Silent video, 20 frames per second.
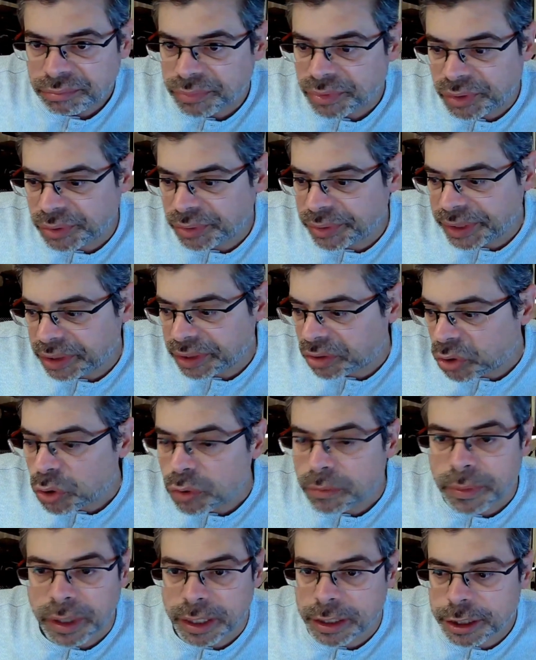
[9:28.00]
doing
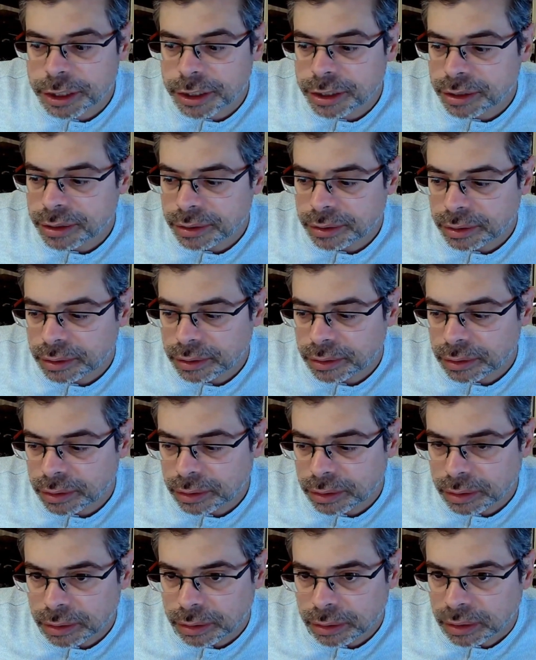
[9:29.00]
too much.
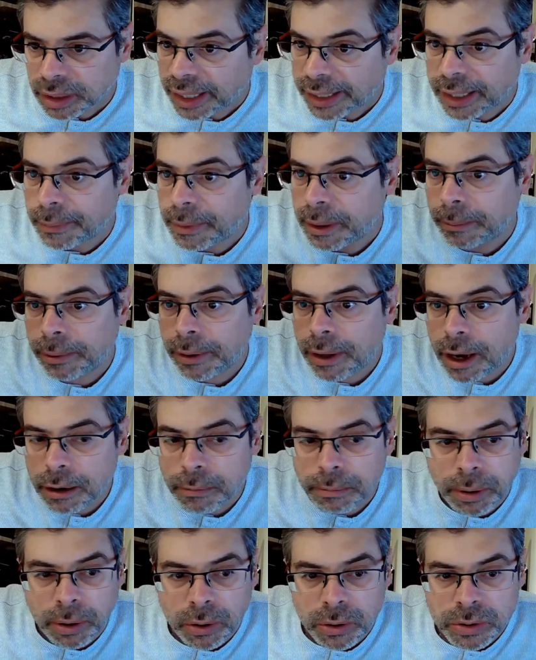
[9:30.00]
I get my
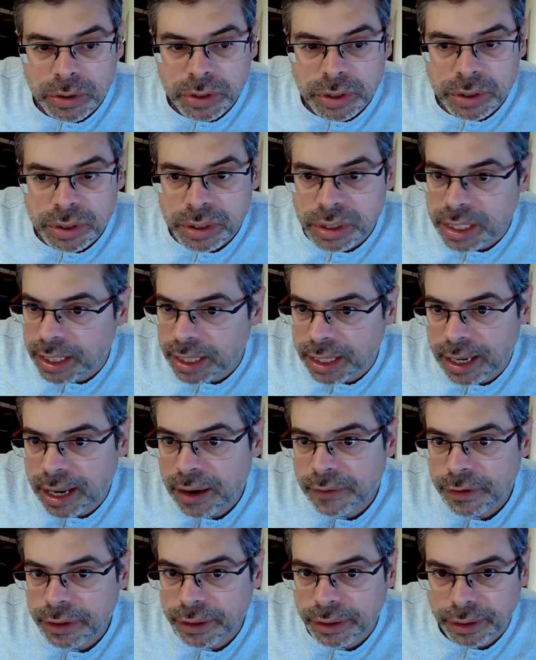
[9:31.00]
blog posts. I get
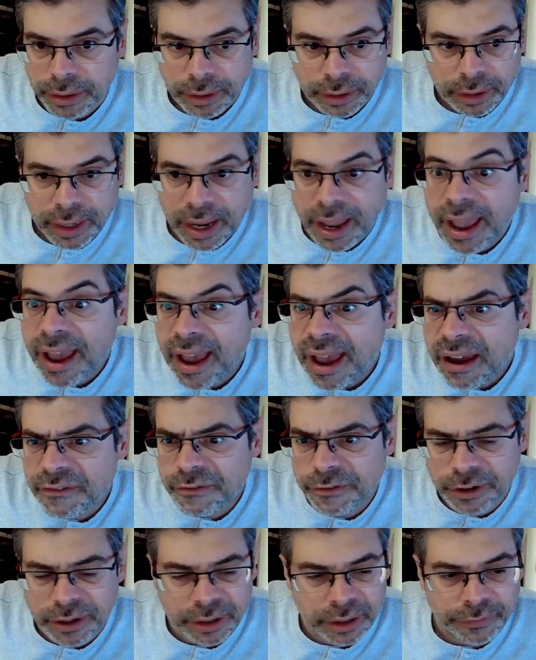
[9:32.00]
everything
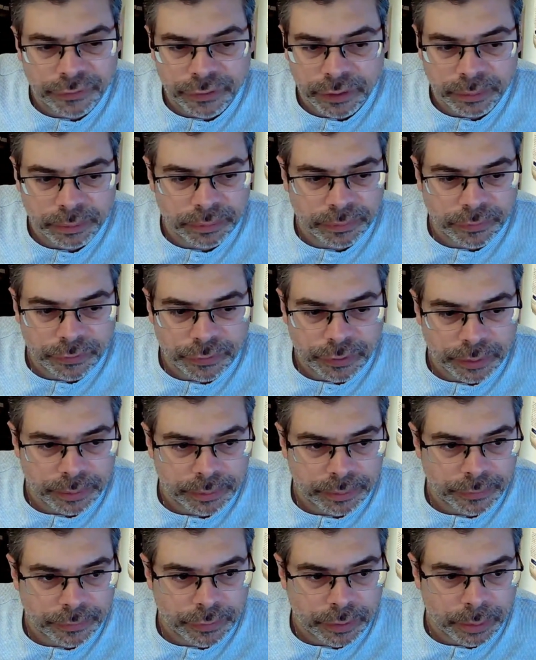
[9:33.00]
from
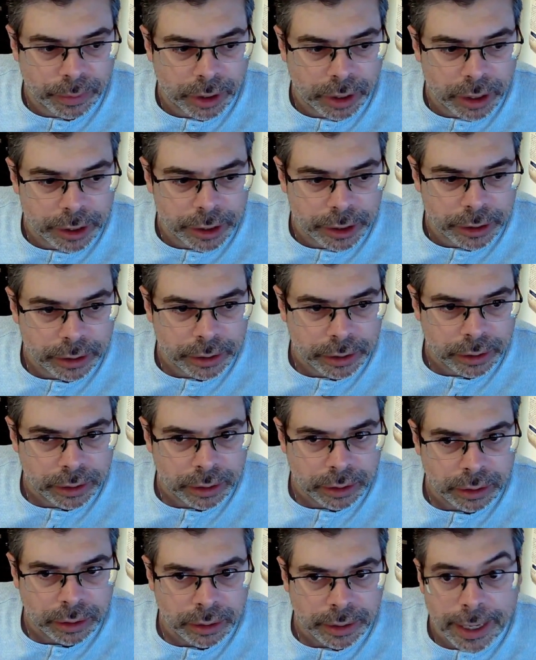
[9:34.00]
Otter
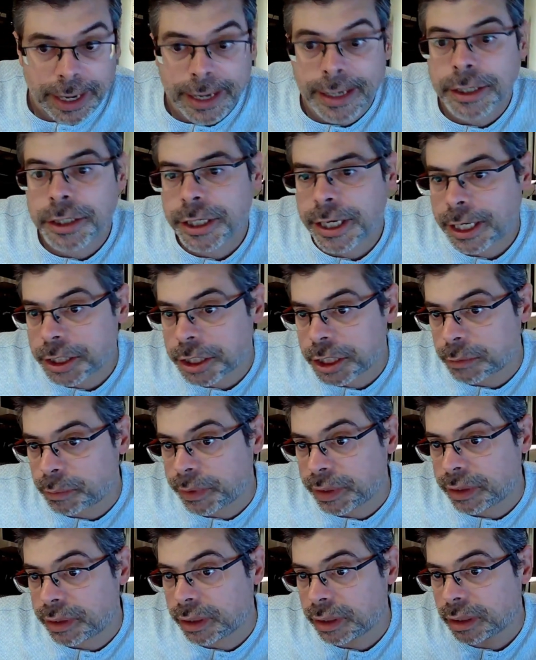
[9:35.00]
and
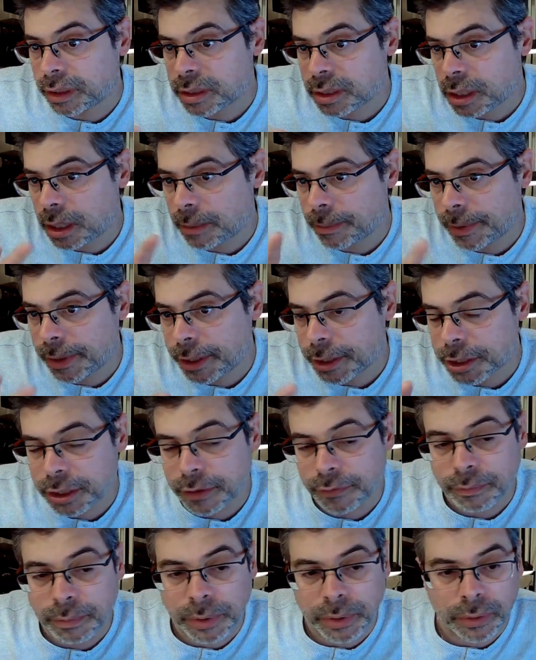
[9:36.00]
ChatGPT. It's a
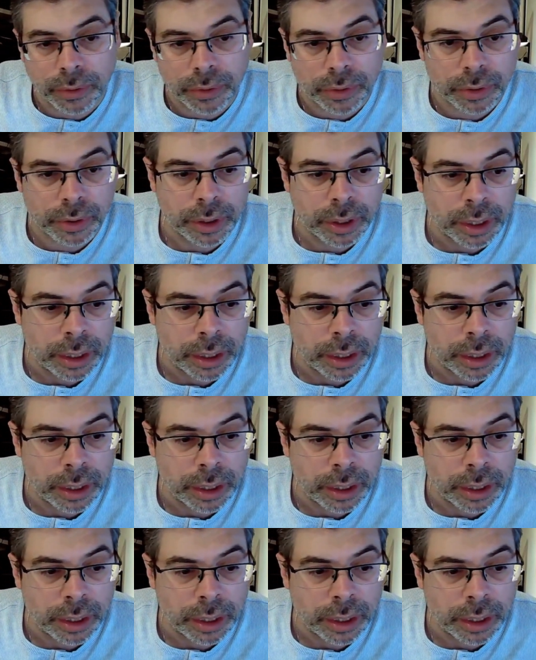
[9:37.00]
combination of both.